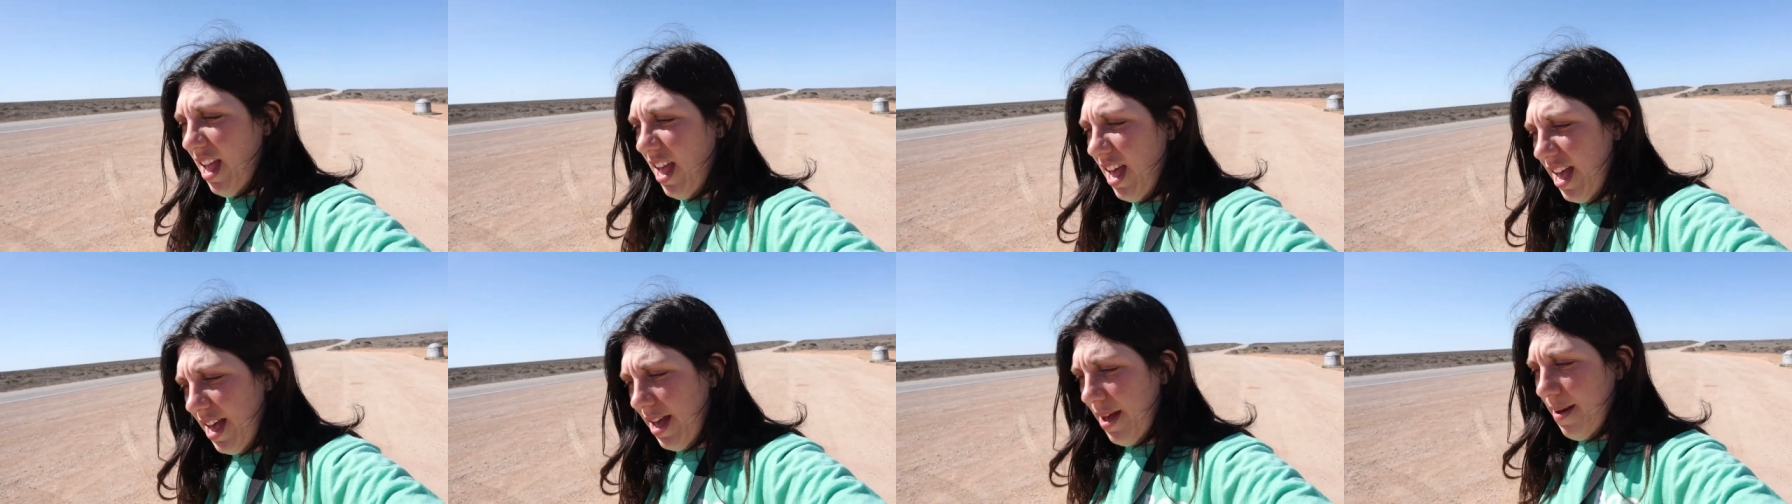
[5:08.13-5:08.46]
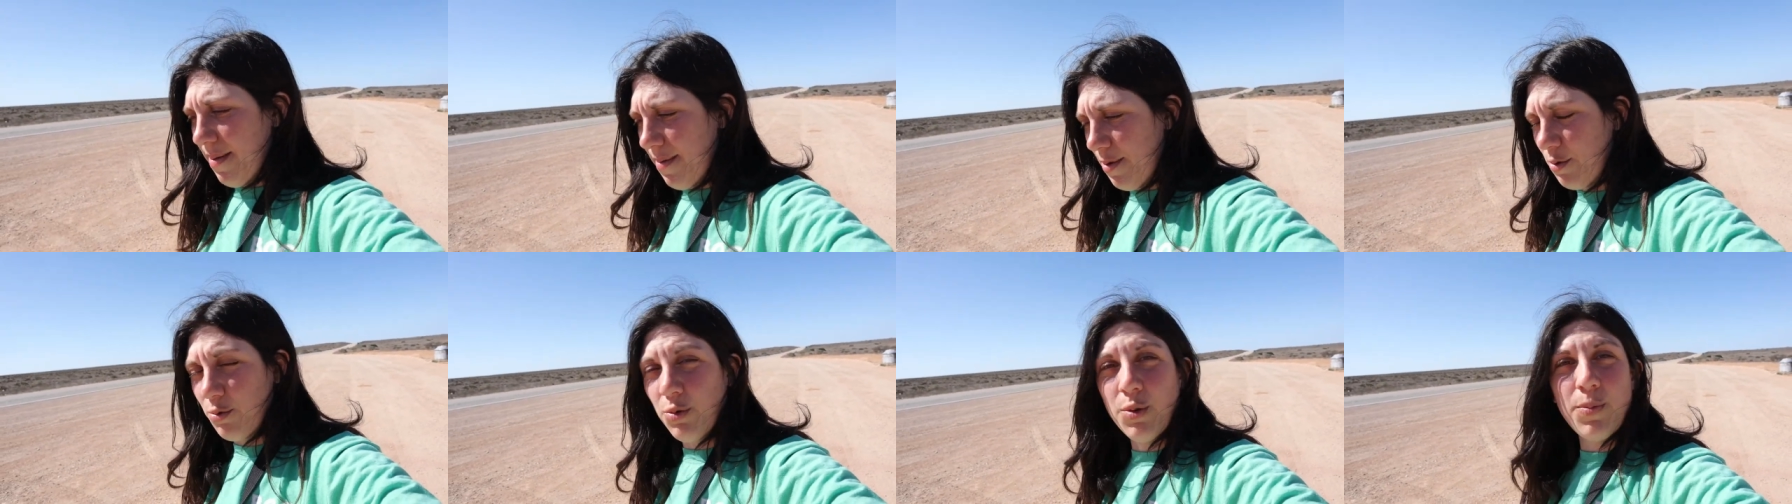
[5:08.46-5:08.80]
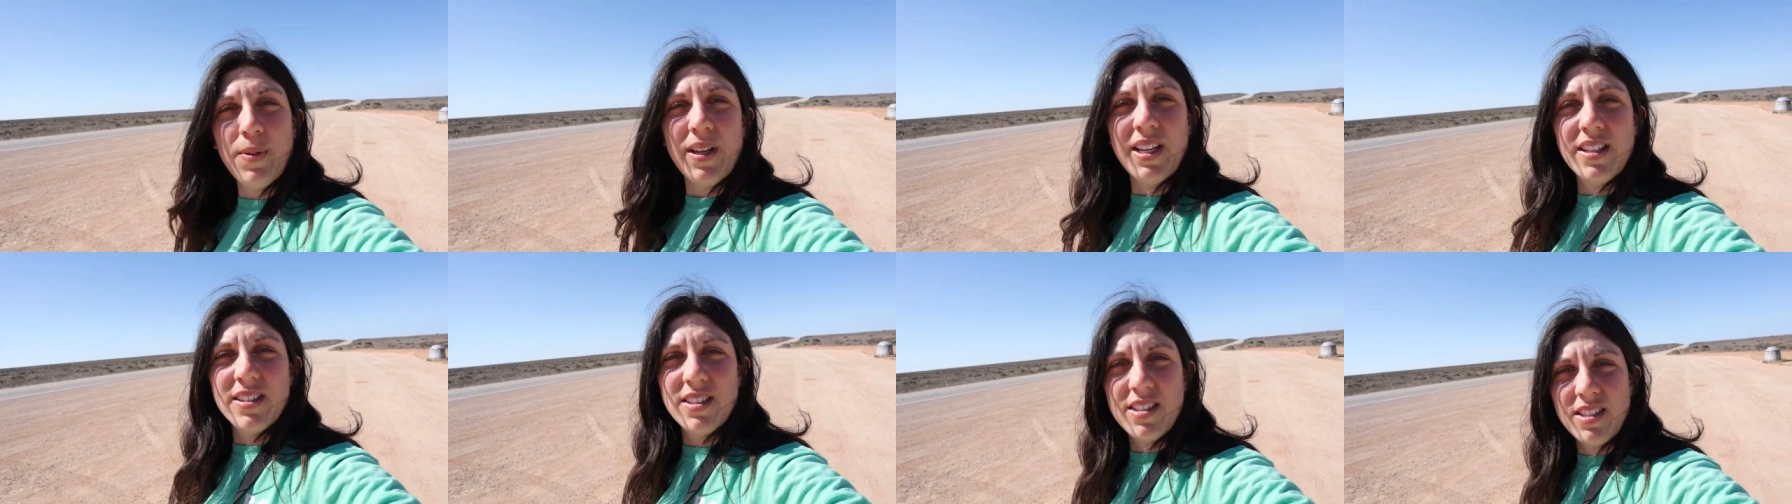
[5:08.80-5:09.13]
And we'll
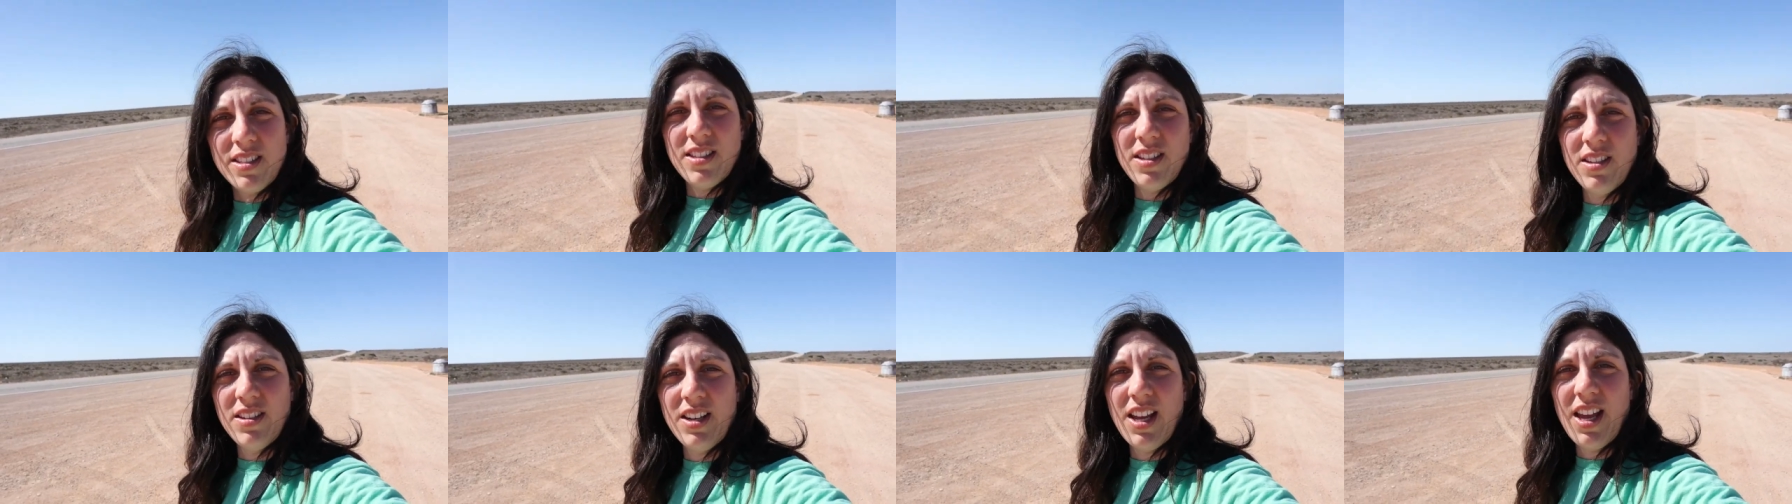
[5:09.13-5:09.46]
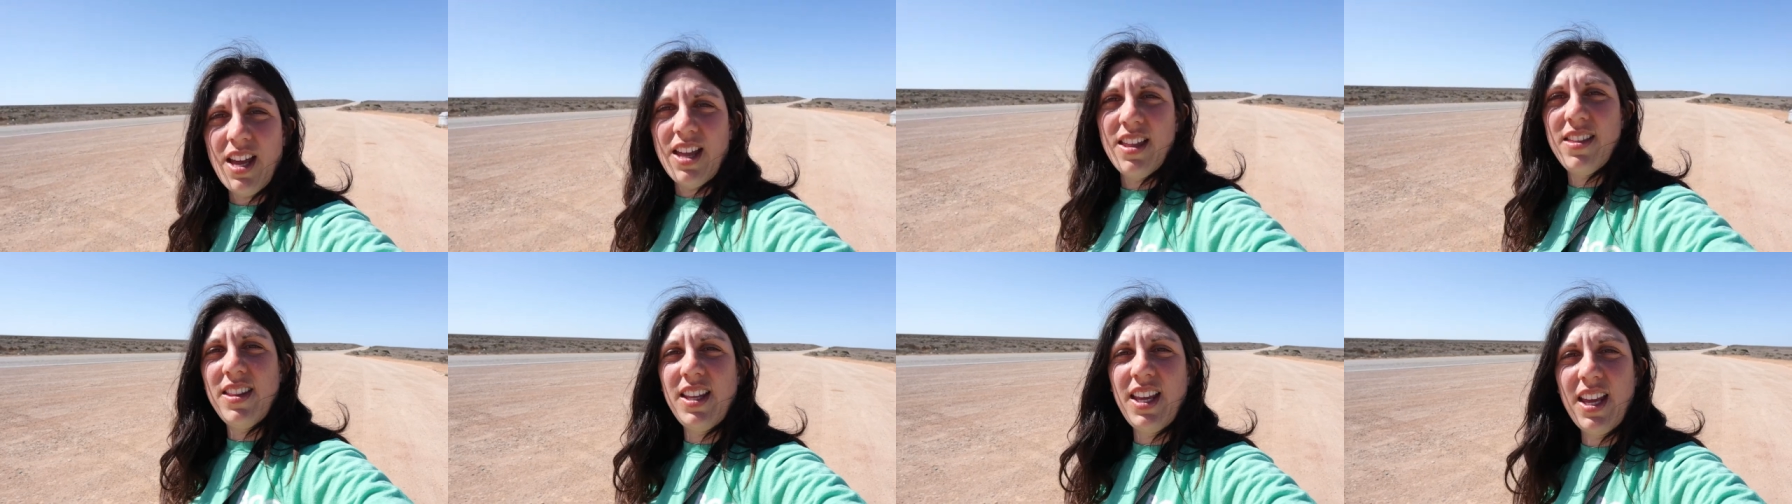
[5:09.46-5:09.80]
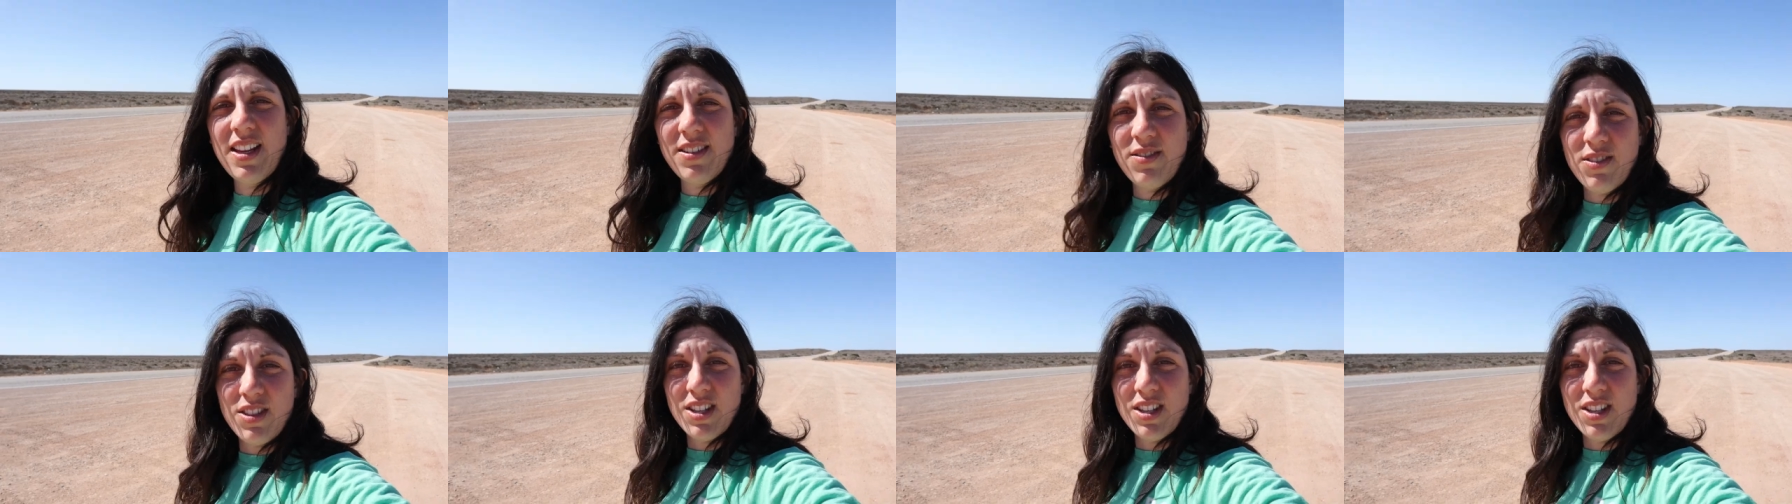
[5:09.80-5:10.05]
be in Ceduna and the end